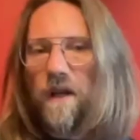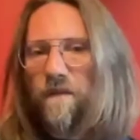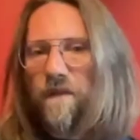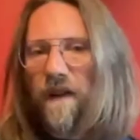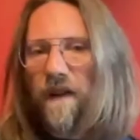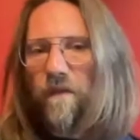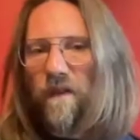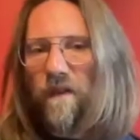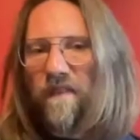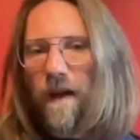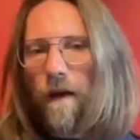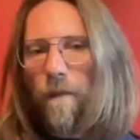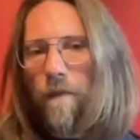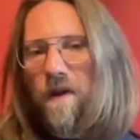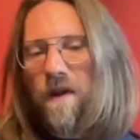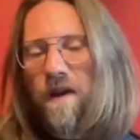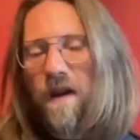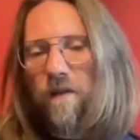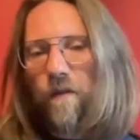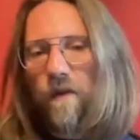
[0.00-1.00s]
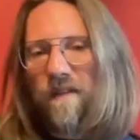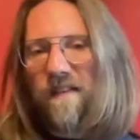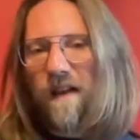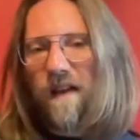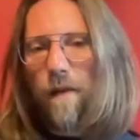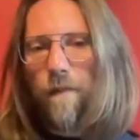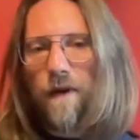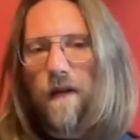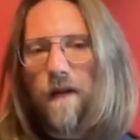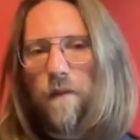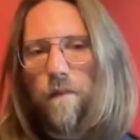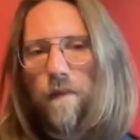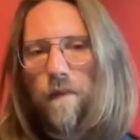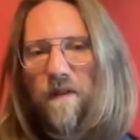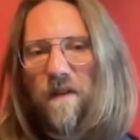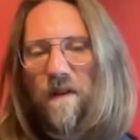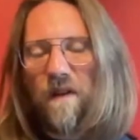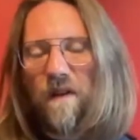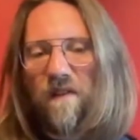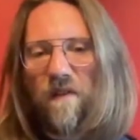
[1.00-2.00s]
if that's what's happening, but
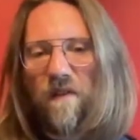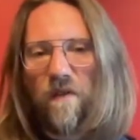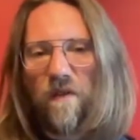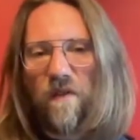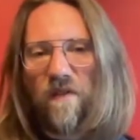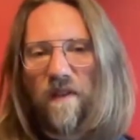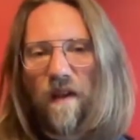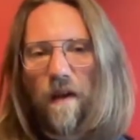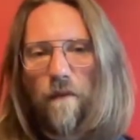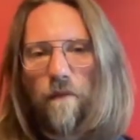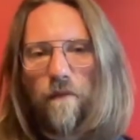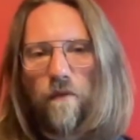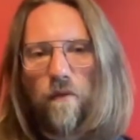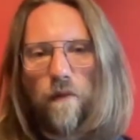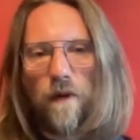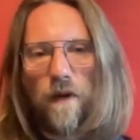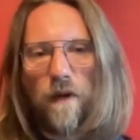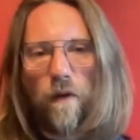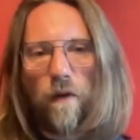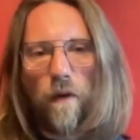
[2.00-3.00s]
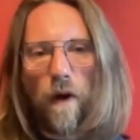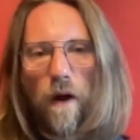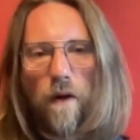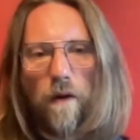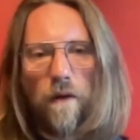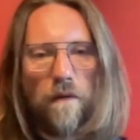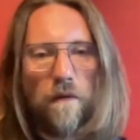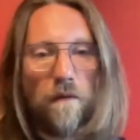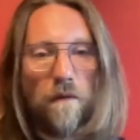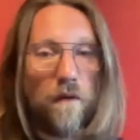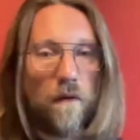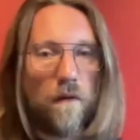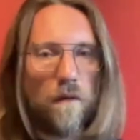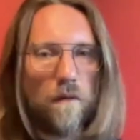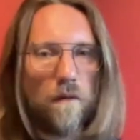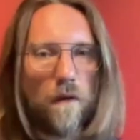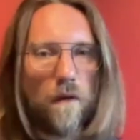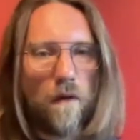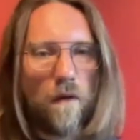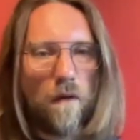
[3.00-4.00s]
there isn't a self to be inquired. So,
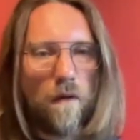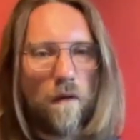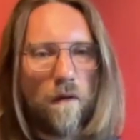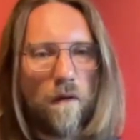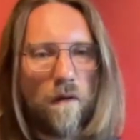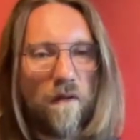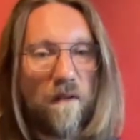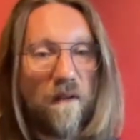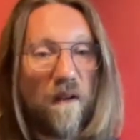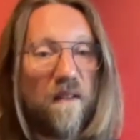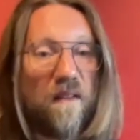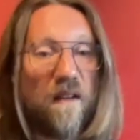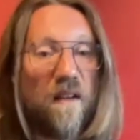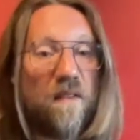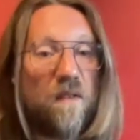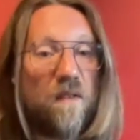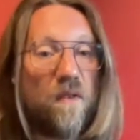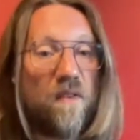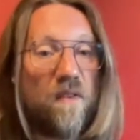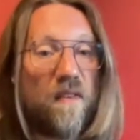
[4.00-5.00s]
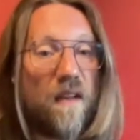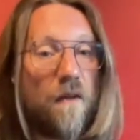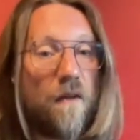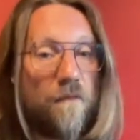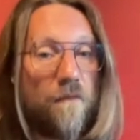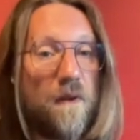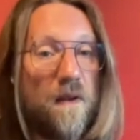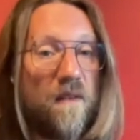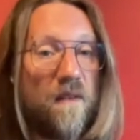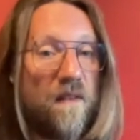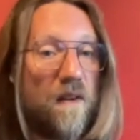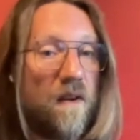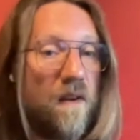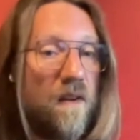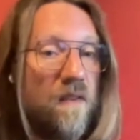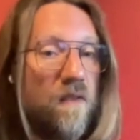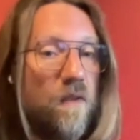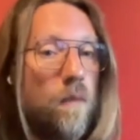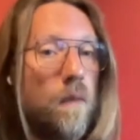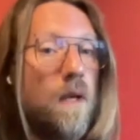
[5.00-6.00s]
you know, there isn't a self means there
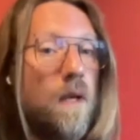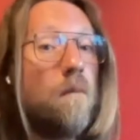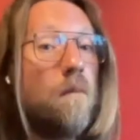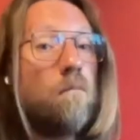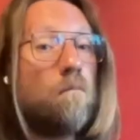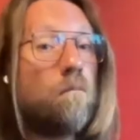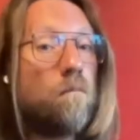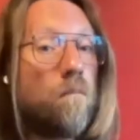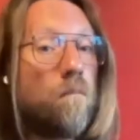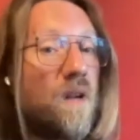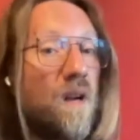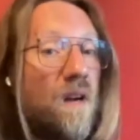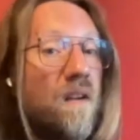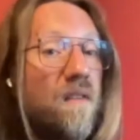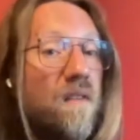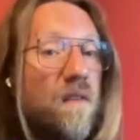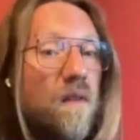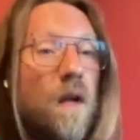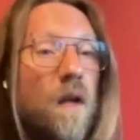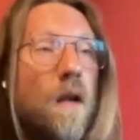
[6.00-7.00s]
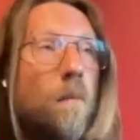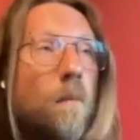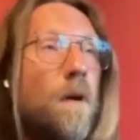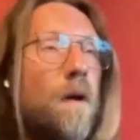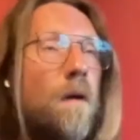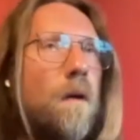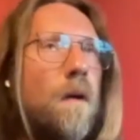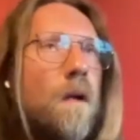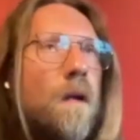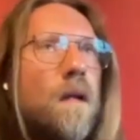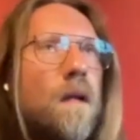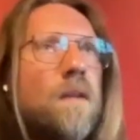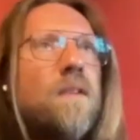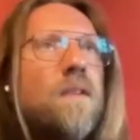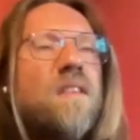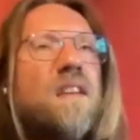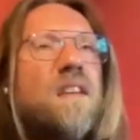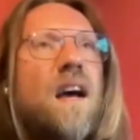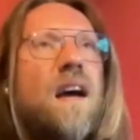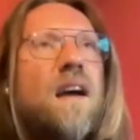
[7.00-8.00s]
is no me. But you
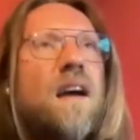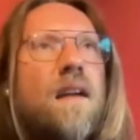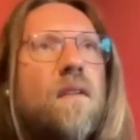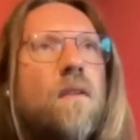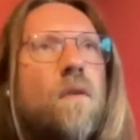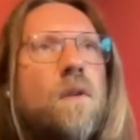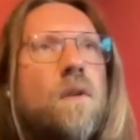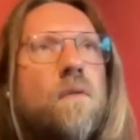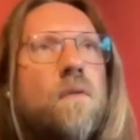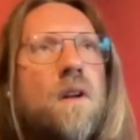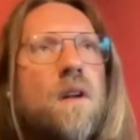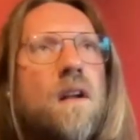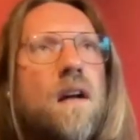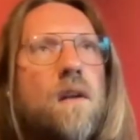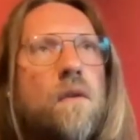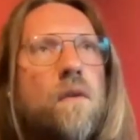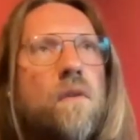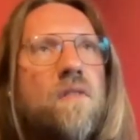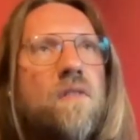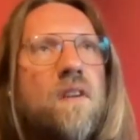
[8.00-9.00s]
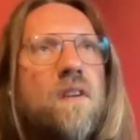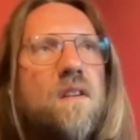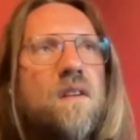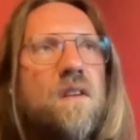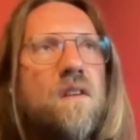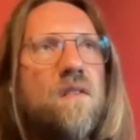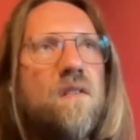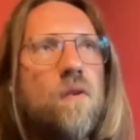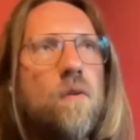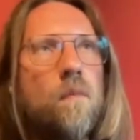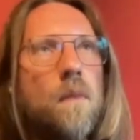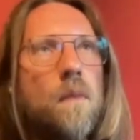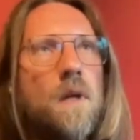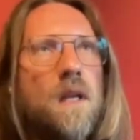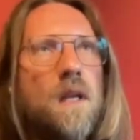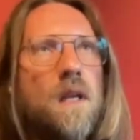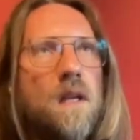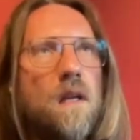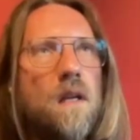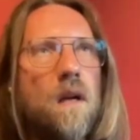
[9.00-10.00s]
see, I don't even like to say there is no
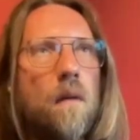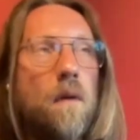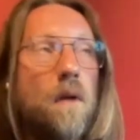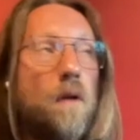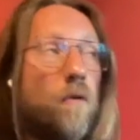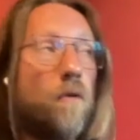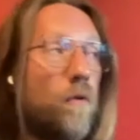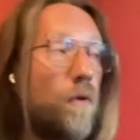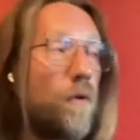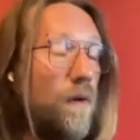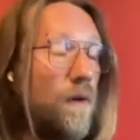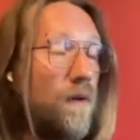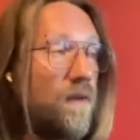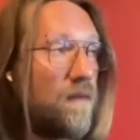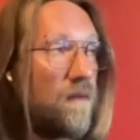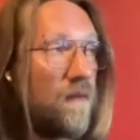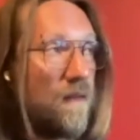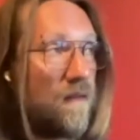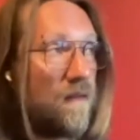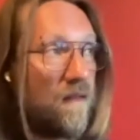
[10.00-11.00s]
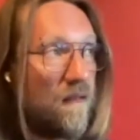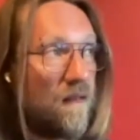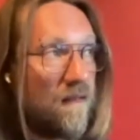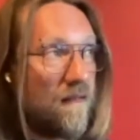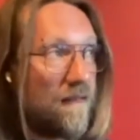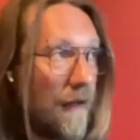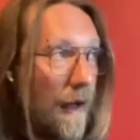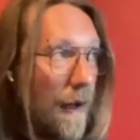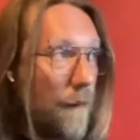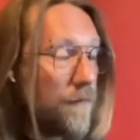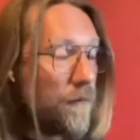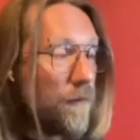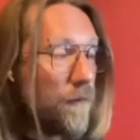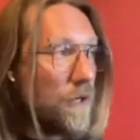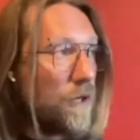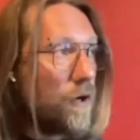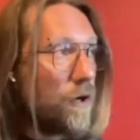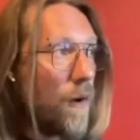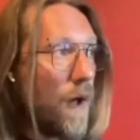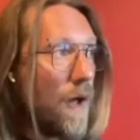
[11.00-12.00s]
me. I mean, no, it's
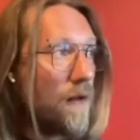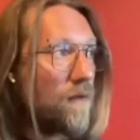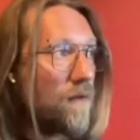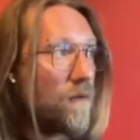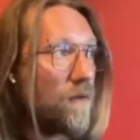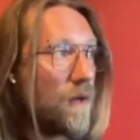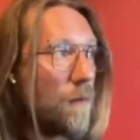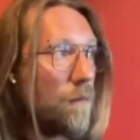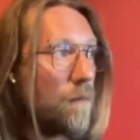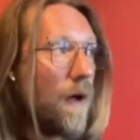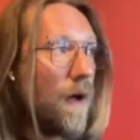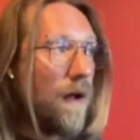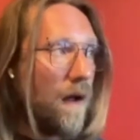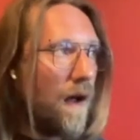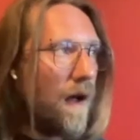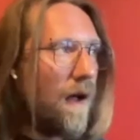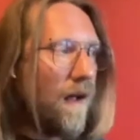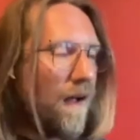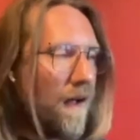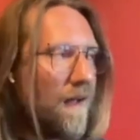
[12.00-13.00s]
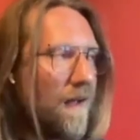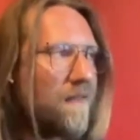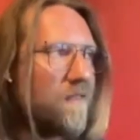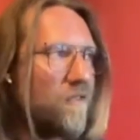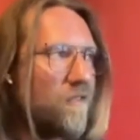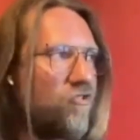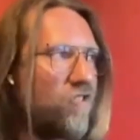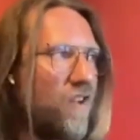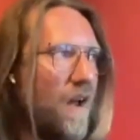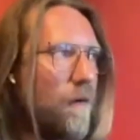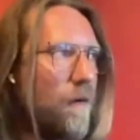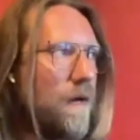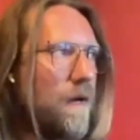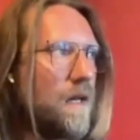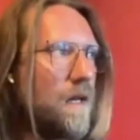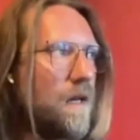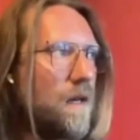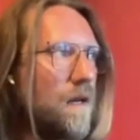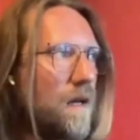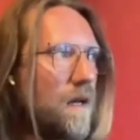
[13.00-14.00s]
absolutely correct. So as a
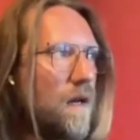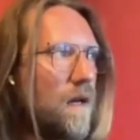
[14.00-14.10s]
sharing,